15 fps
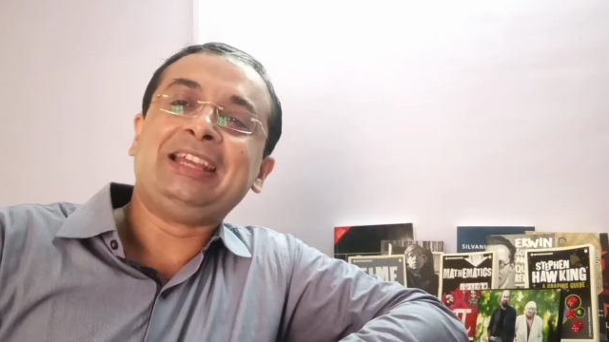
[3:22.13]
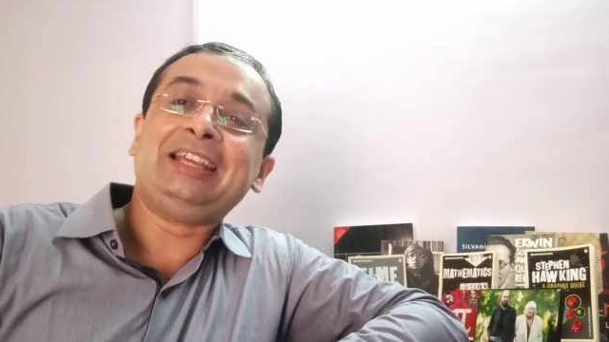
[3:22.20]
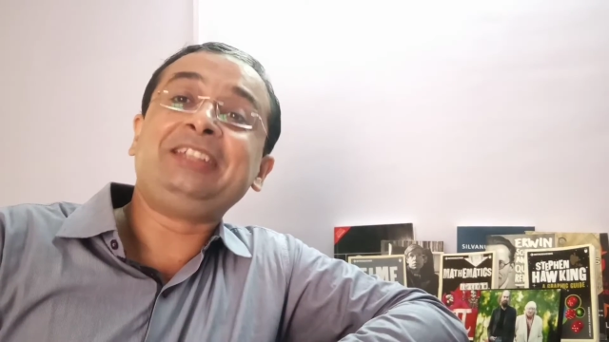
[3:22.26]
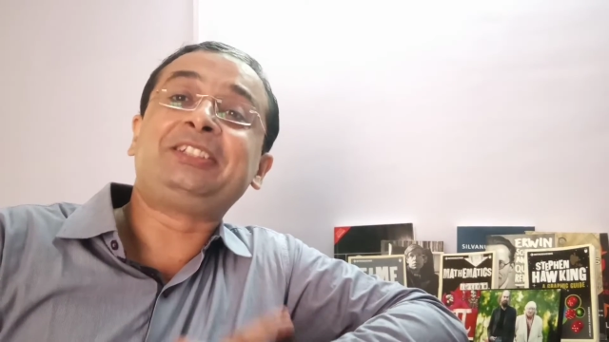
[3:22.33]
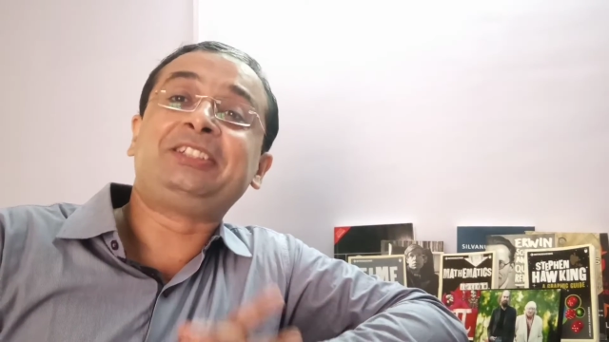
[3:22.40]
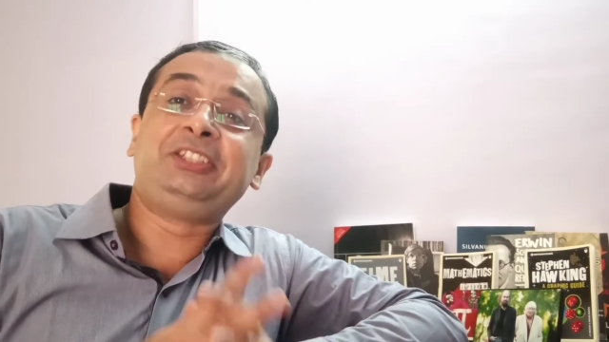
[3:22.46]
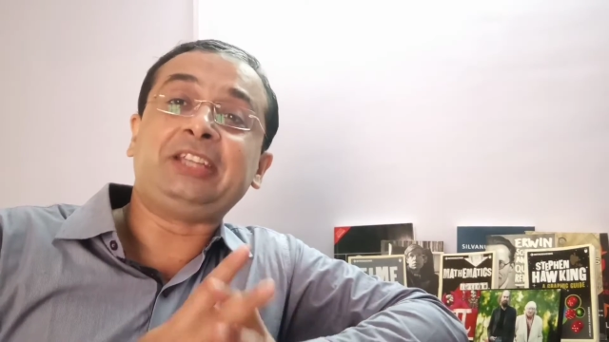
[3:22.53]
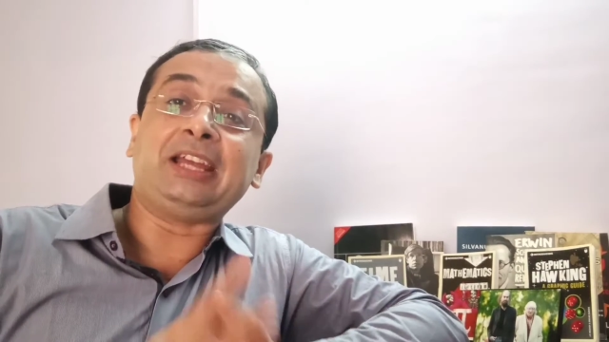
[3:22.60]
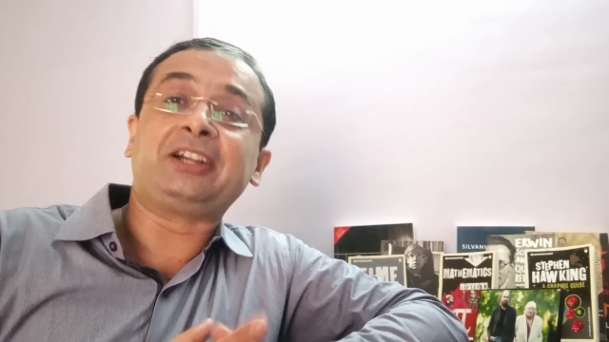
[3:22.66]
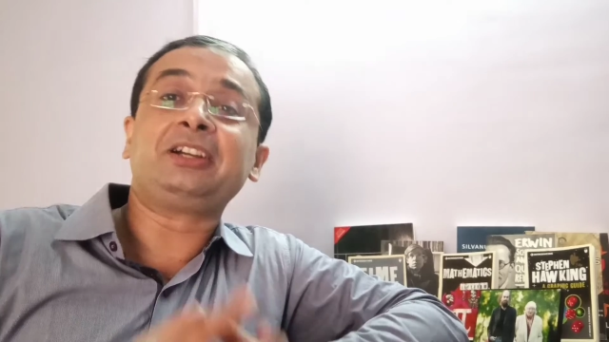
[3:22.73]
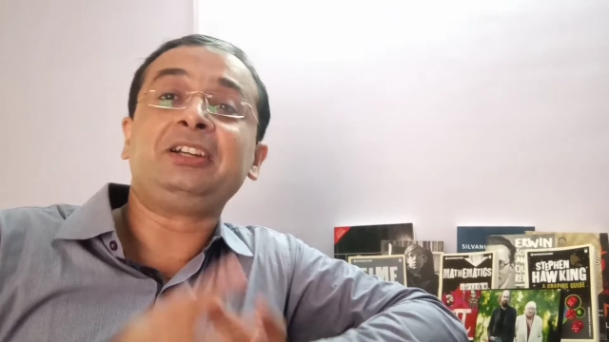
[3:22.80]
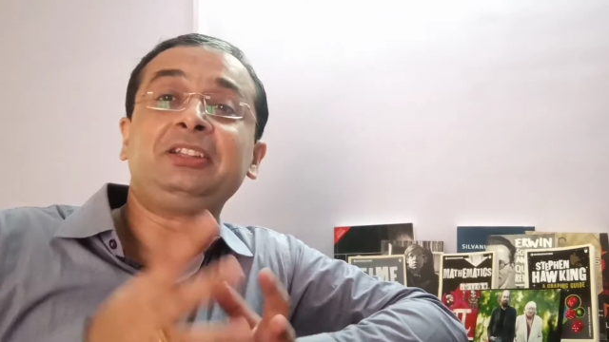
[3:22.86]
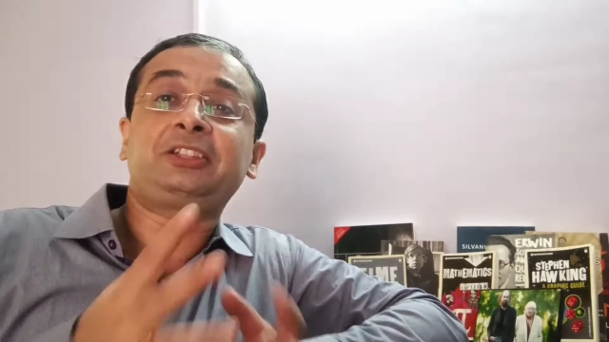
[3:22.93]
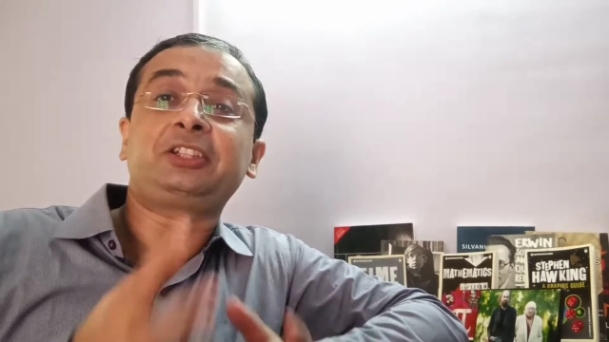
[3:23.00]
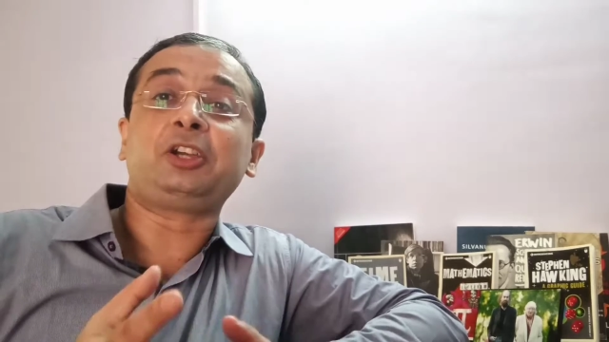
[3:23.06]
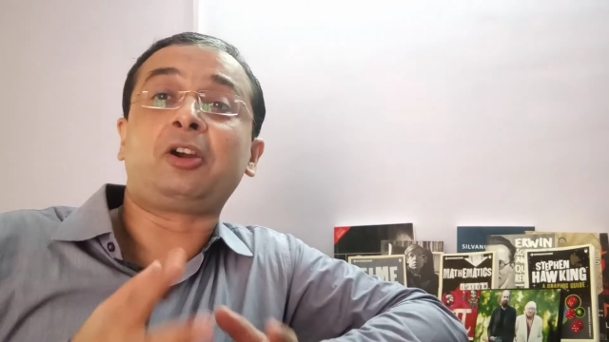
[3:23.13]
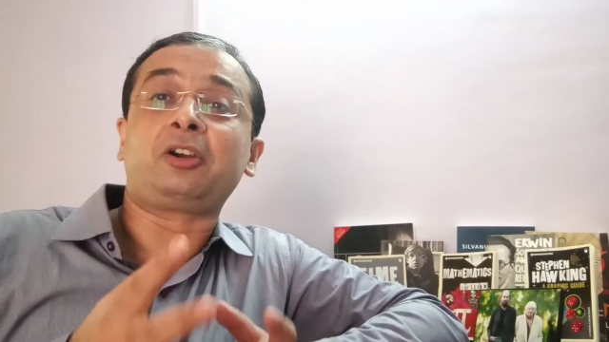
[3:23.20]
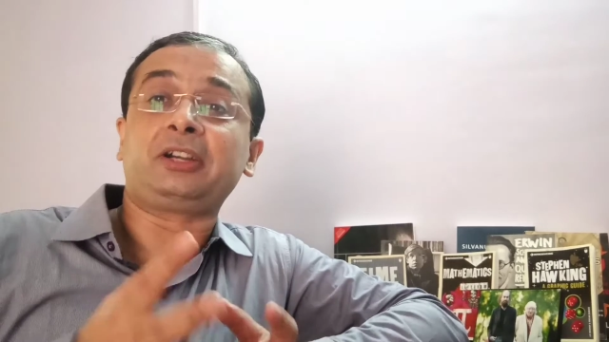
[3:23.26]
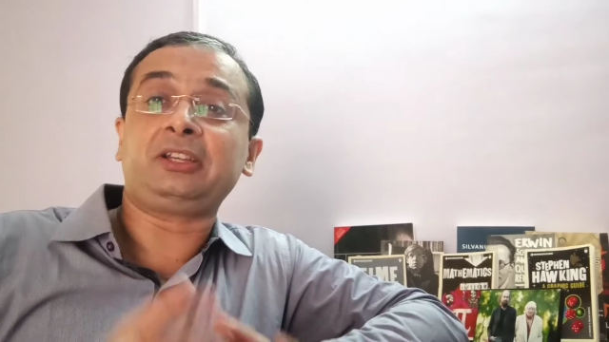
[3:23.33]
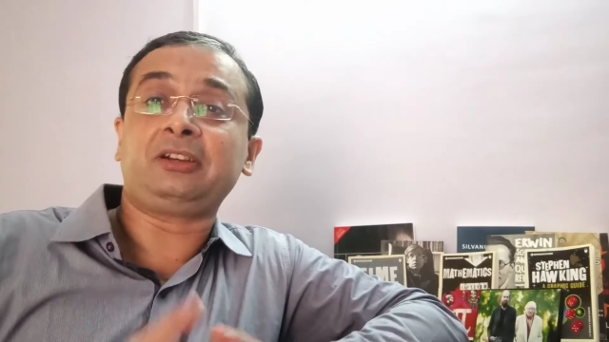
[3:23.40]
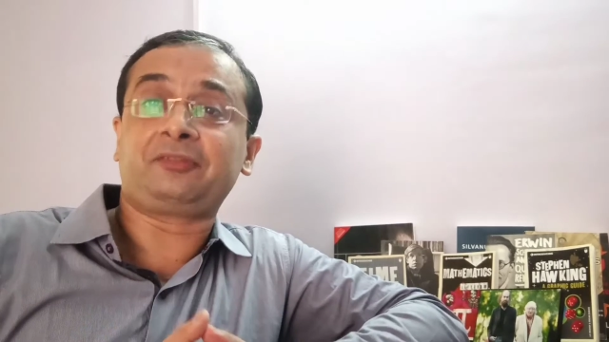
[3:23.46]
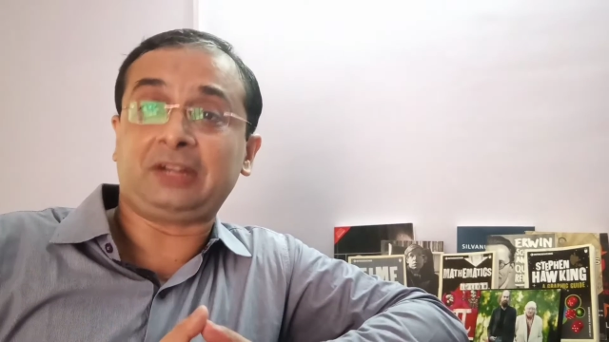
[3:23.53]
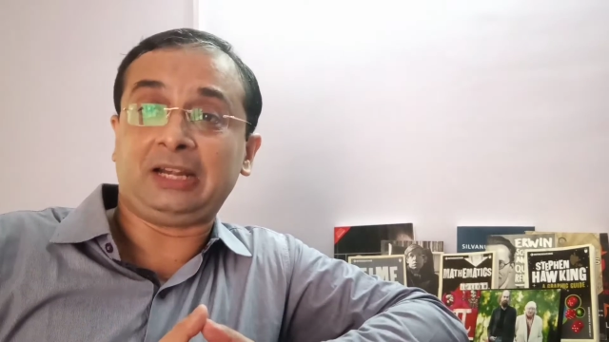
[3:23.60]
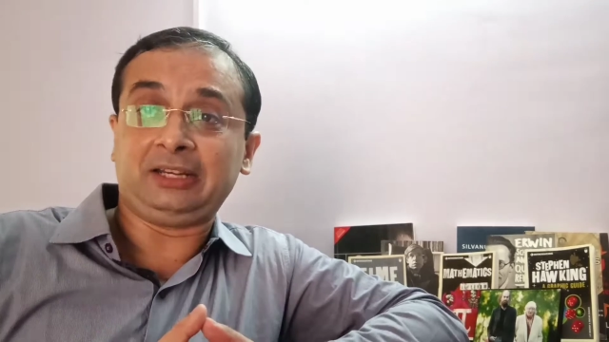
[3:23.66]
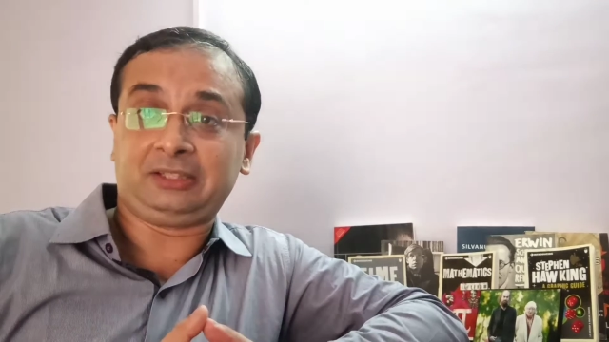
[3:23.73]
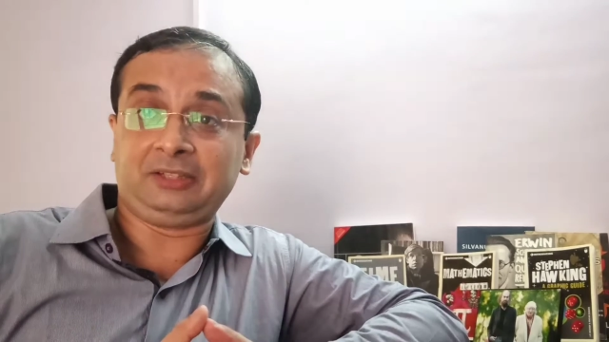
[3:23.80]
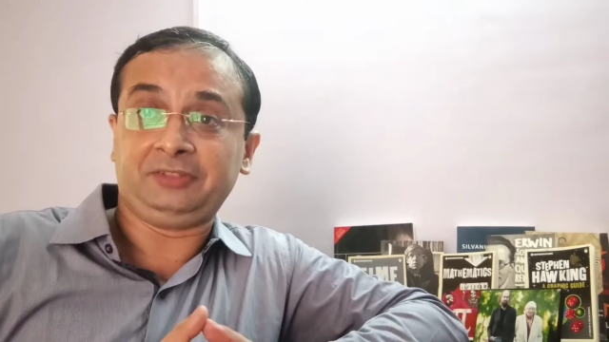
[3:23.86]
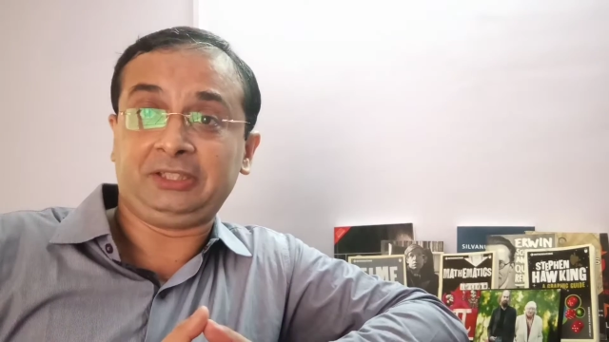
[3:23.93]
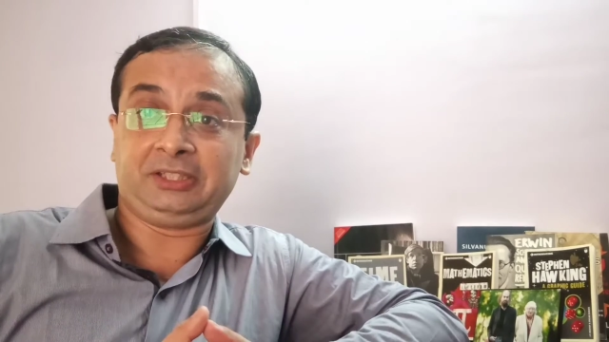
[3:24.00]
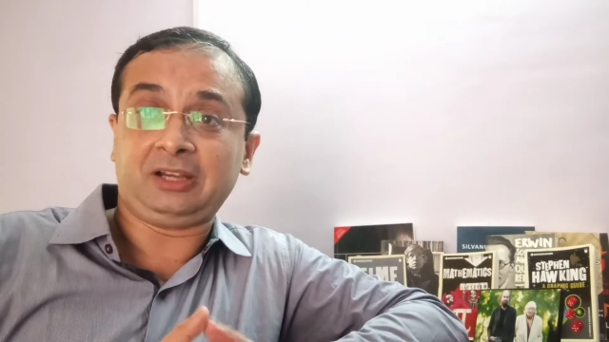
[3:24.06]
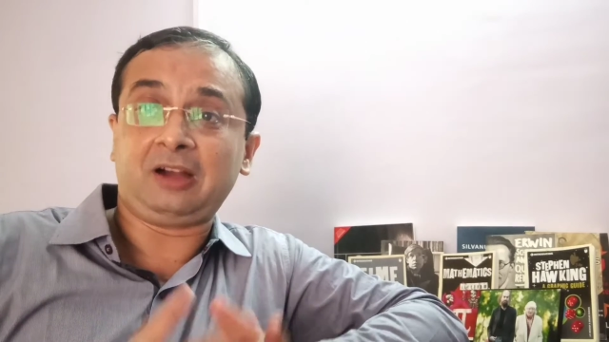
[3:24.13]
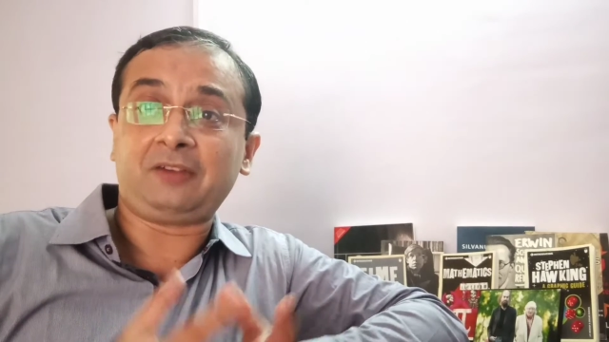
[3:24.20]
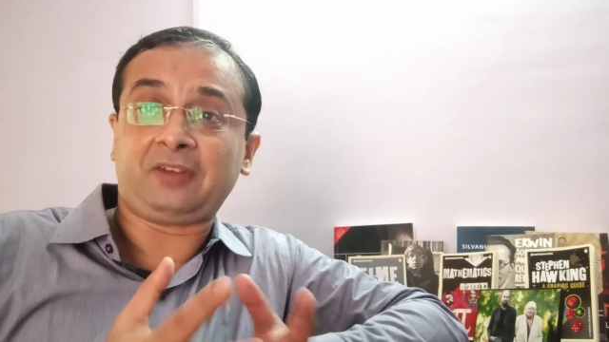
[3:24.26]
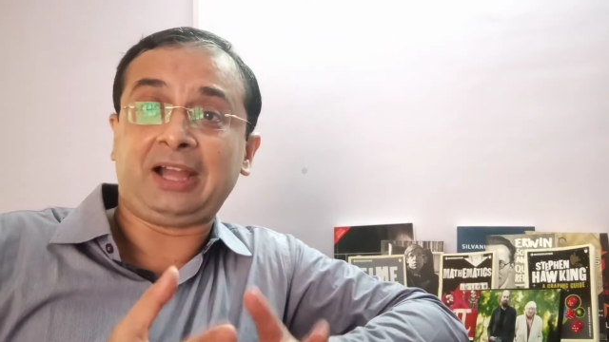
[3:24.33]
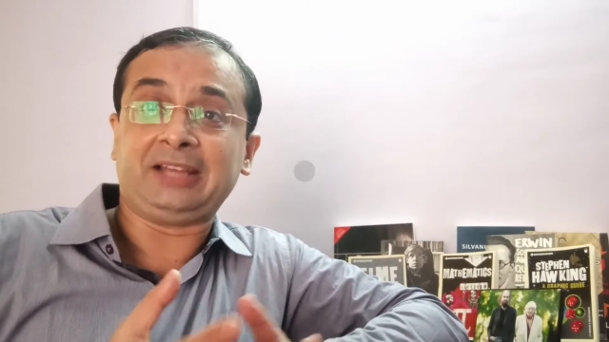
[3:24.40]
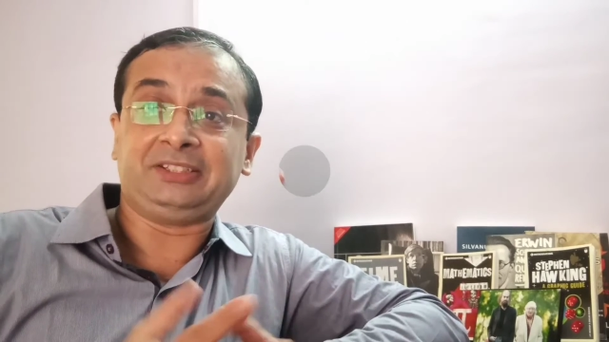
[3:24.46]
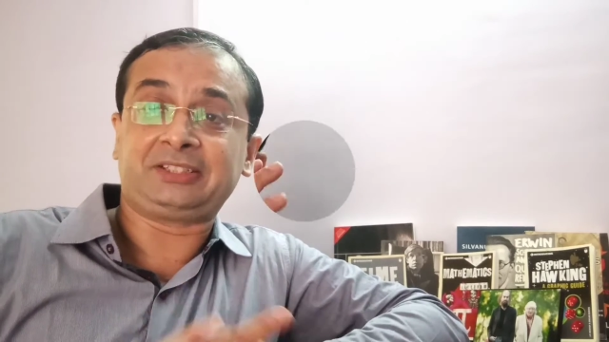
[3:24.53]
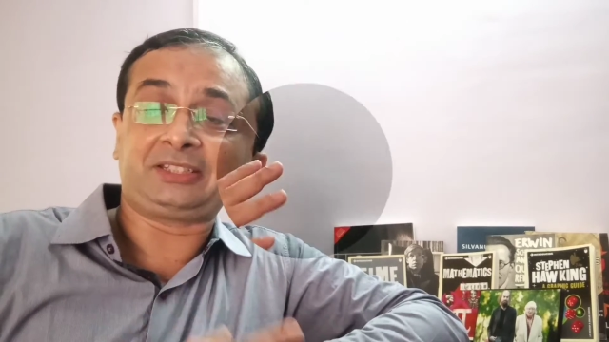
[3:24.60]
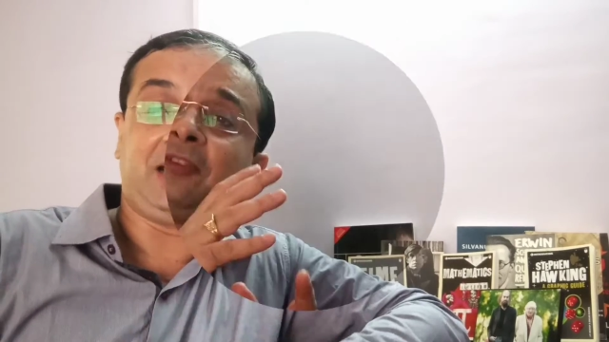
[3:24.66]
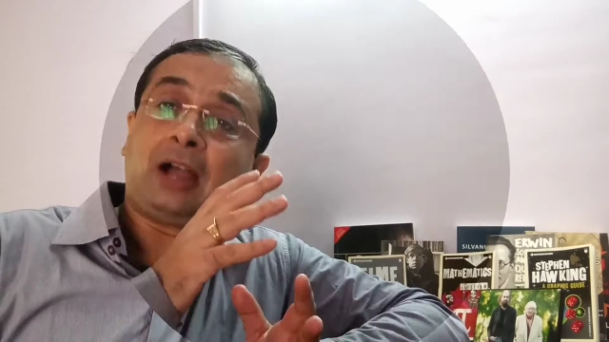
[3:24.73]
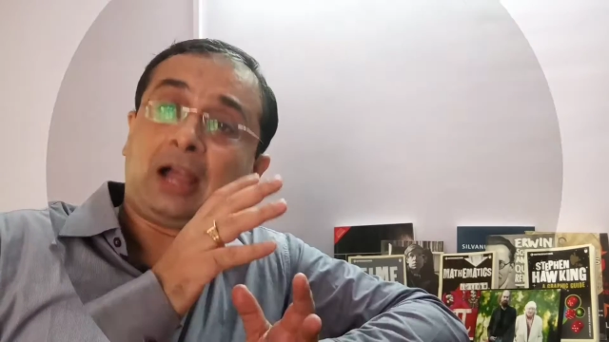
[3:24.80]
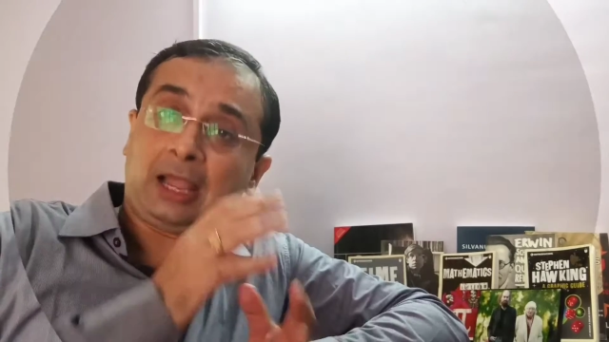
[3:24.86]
is general theory of relativity of Einstein.